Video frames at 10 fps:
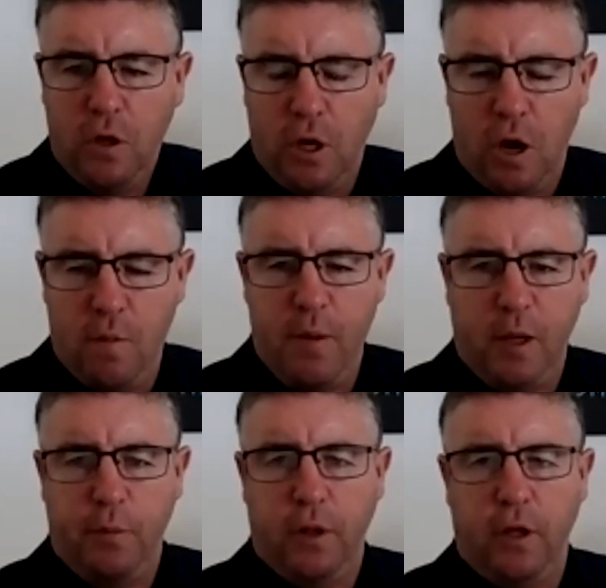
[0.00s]
I'm a
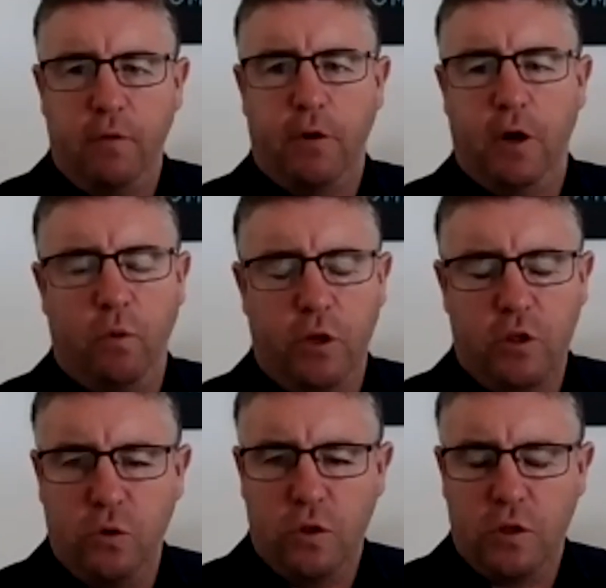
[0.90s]
big believer in what's
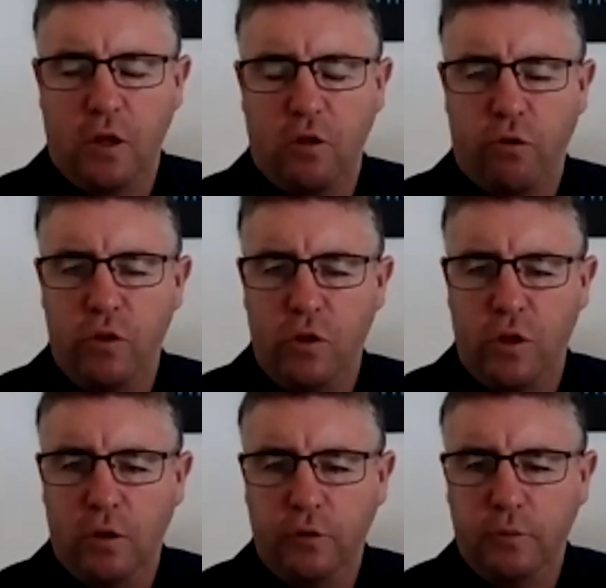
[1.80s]
called Sanctuary New
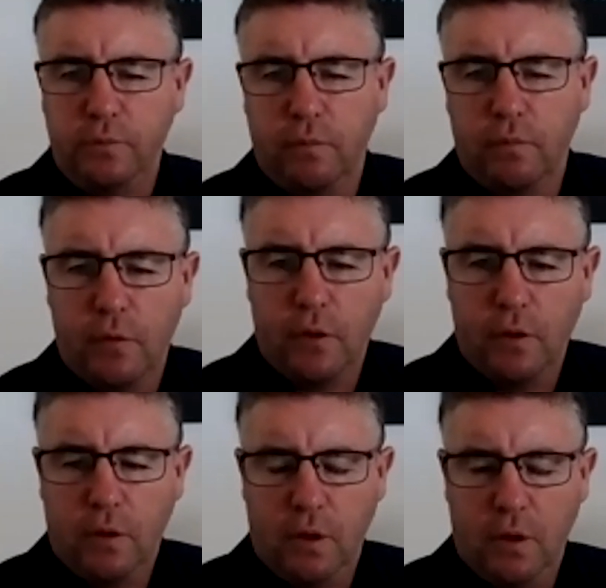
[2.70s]
Zealand.
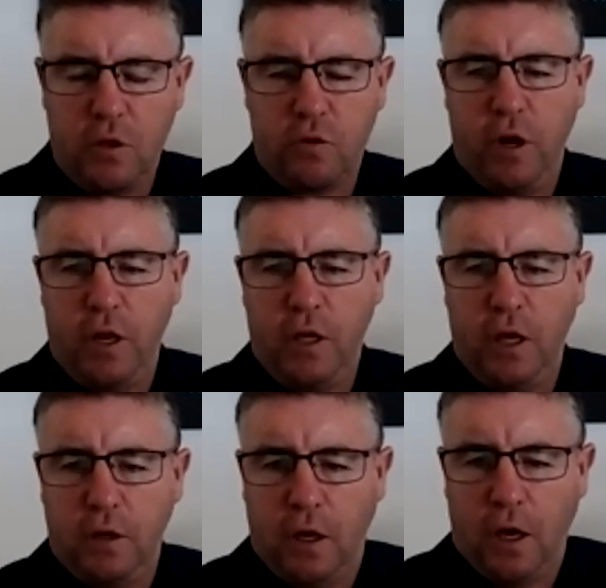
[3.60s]
And let's try to
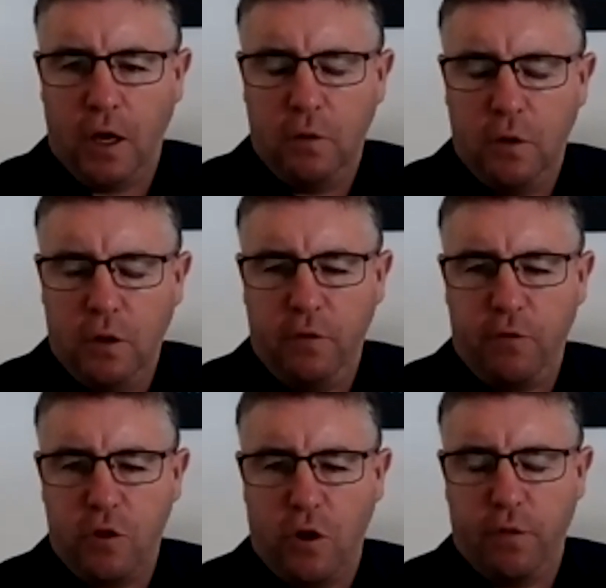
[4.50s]
get
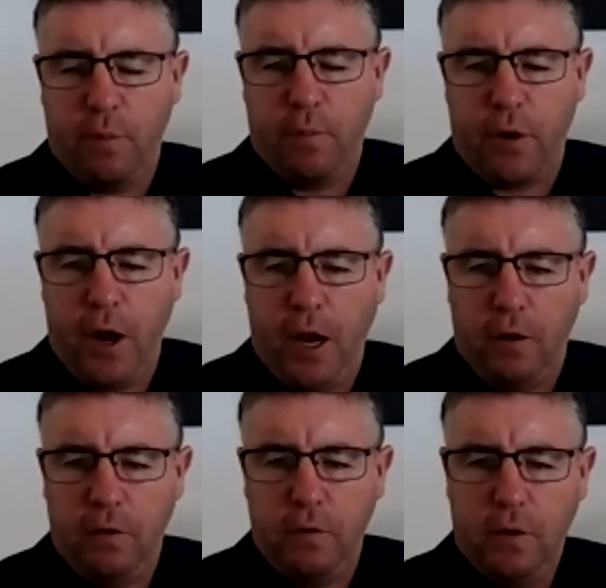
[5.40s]
leverage off the
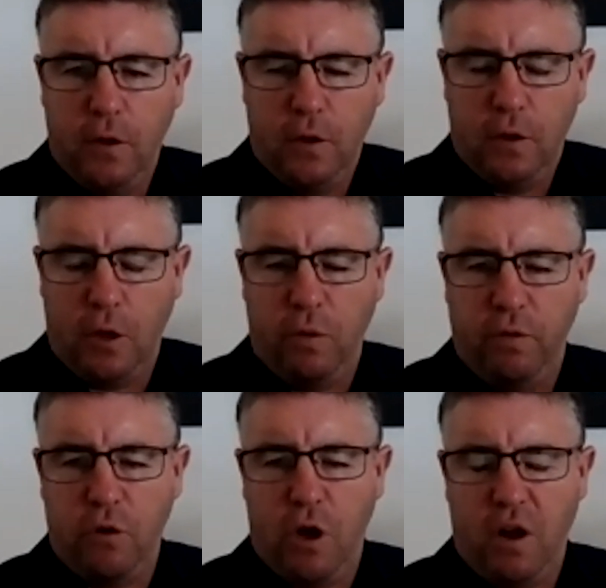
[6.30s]
brand that
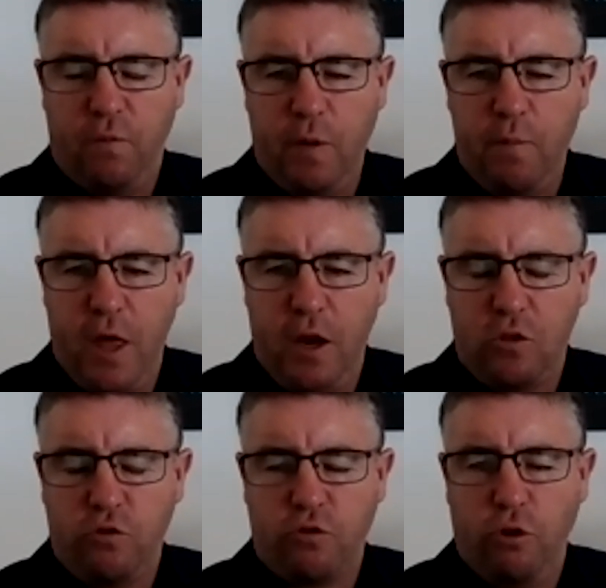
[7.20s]
we've got. If we manage
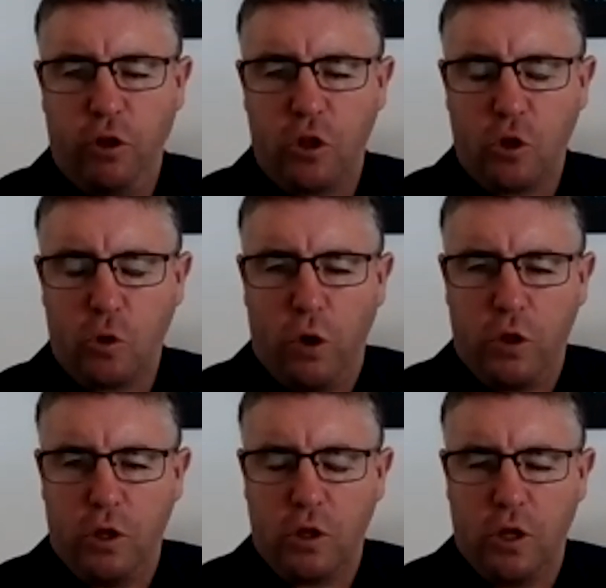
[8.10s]
to truly
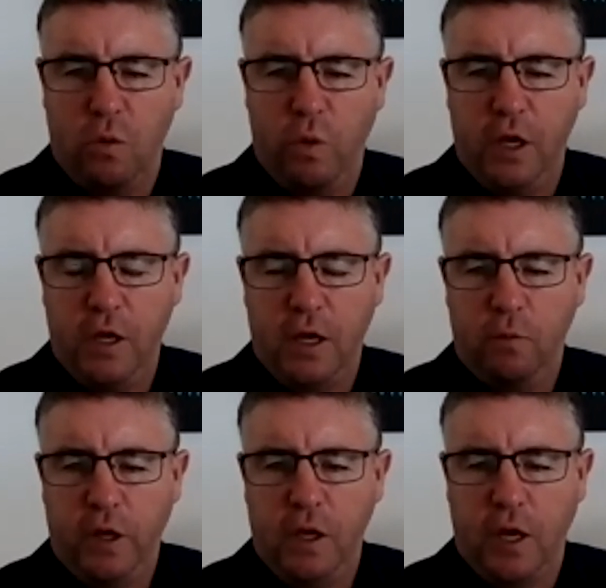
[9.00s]
squash this thing, we
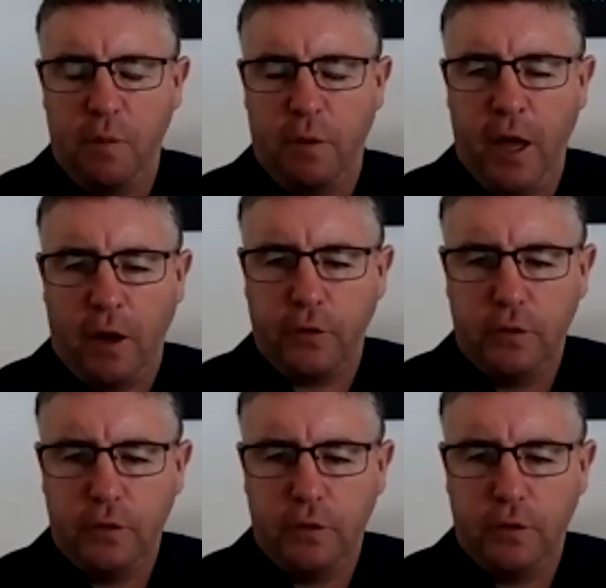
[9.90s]
can keep it out.